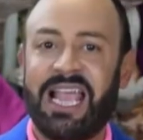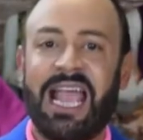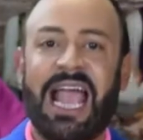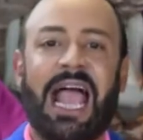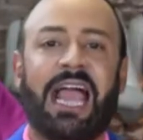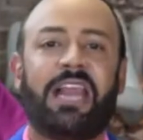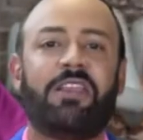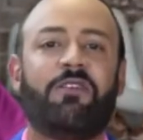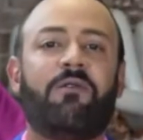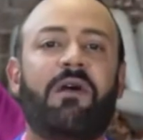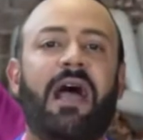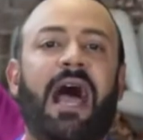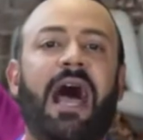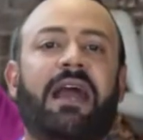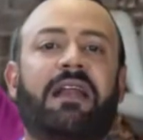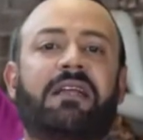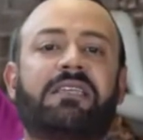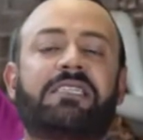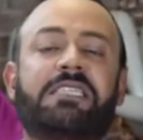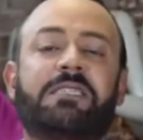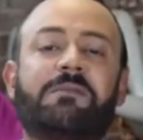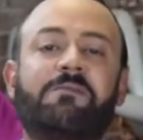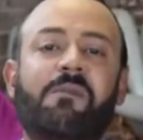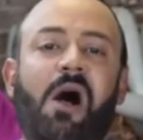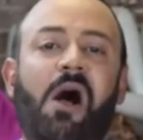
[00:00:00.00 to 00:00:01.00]
and you add a
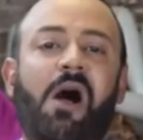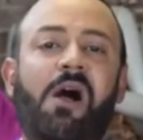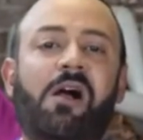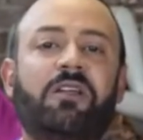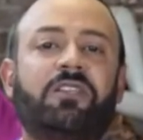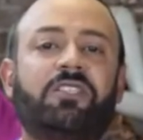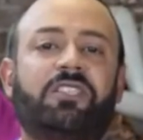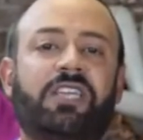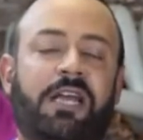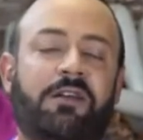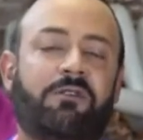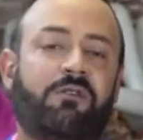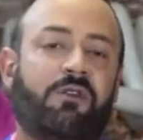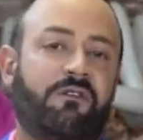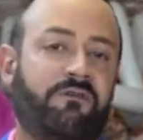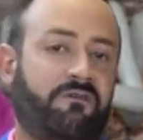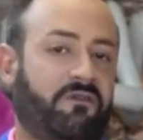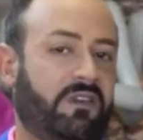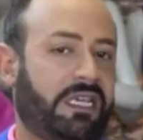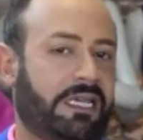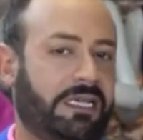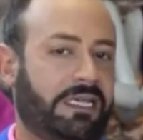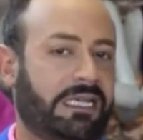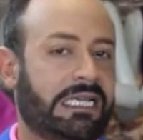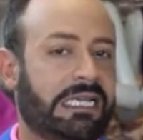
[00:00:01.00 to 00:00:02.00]
small general
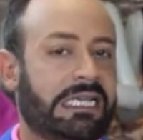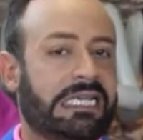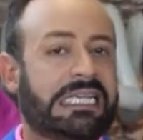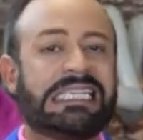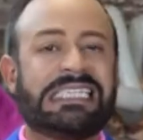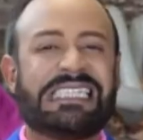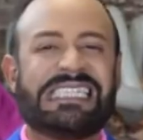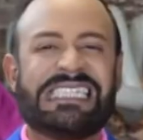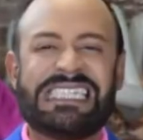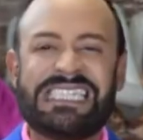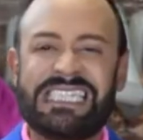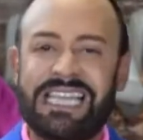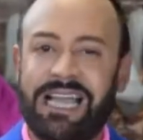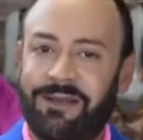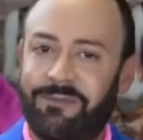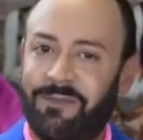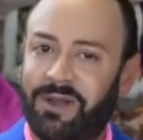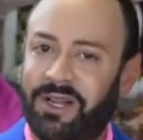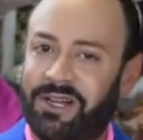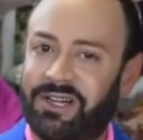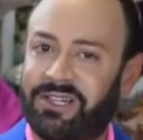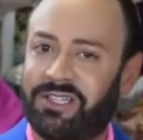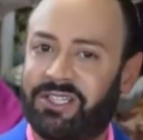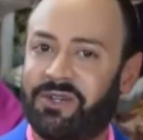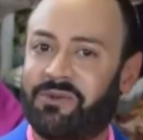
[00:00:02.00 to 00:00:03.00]
fee,
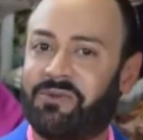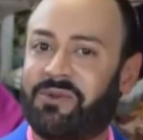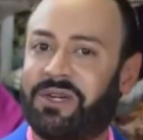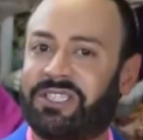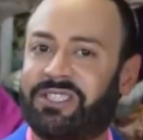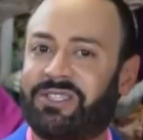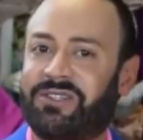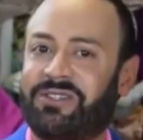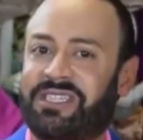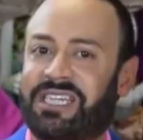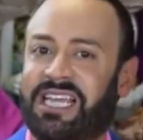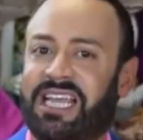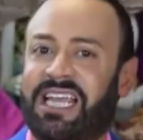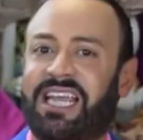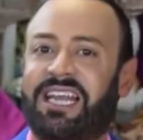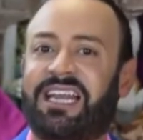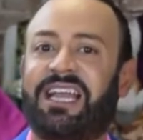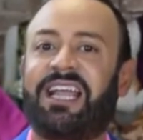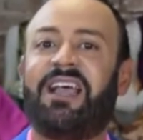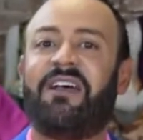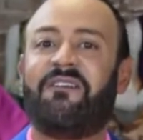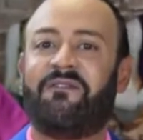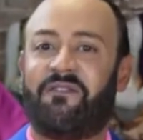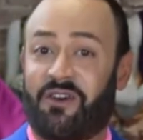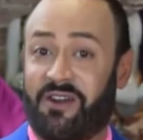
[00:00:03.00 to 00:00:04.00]
similar to what you did
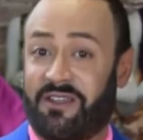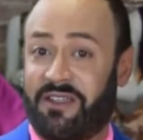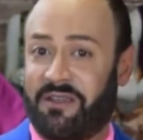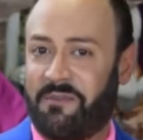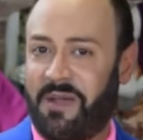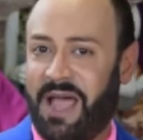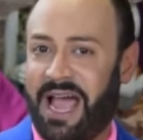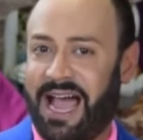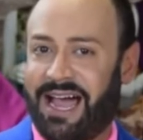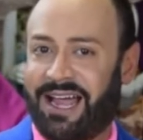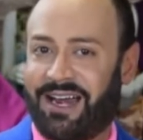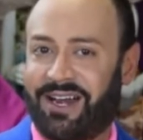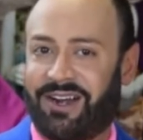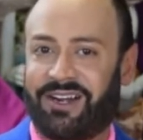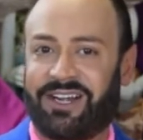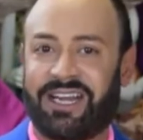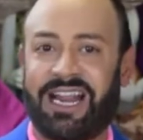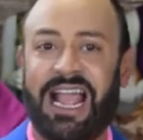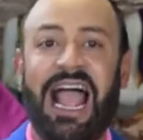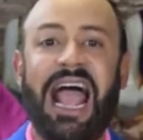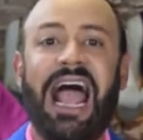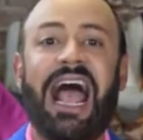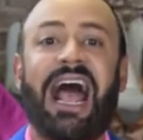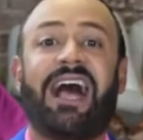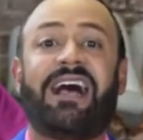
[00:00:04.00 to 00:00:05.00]
for the pattern,
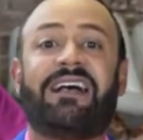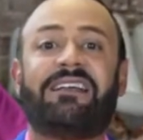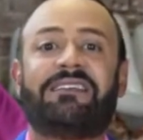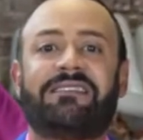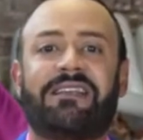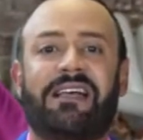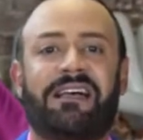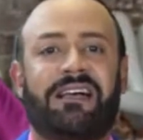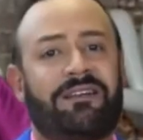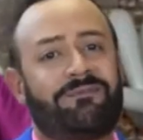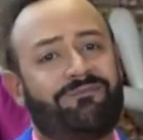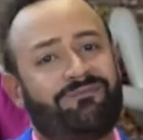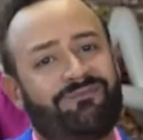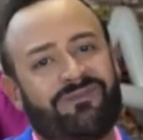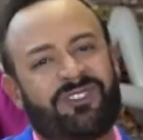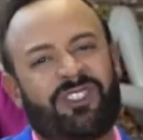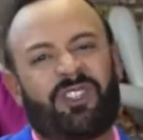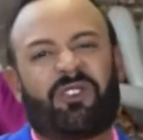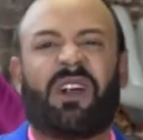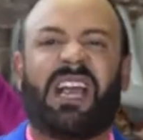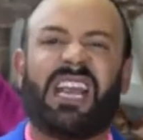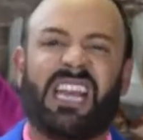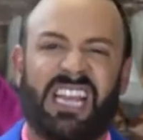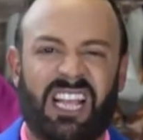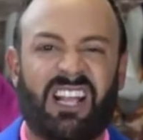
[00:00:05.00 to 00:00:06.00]
as a
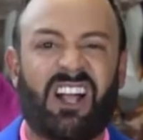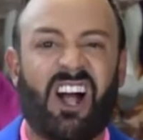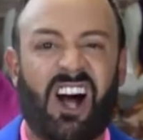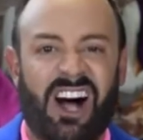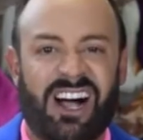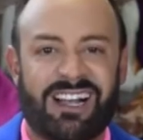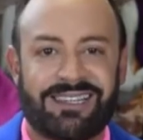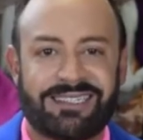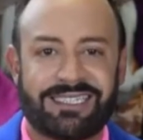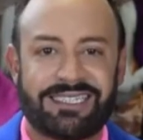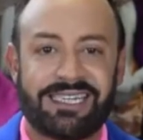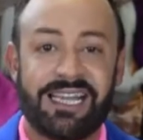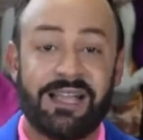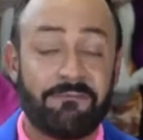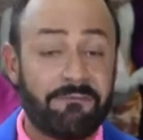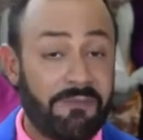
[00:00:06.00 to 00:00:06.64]
grading cost.